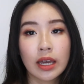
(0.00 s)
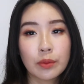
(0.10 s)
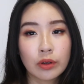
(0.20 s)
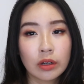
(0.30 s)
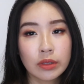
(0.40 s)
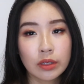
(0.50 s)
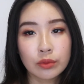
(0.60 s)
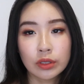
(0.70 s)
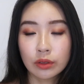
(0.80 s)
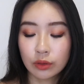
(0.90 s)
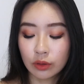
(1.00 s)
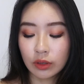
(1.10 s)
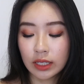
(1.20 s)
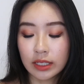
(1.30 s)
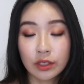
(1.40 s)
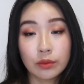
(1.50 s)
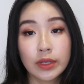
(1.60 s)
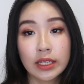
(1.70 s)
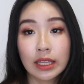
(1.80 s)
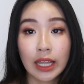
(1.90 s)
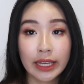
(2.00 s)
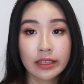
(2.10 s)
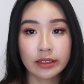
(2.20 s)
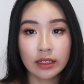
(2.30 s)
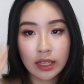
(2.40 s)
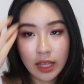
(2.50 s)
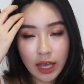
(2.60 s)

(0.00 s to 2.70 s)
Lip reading: I probably would go a little bit lighter.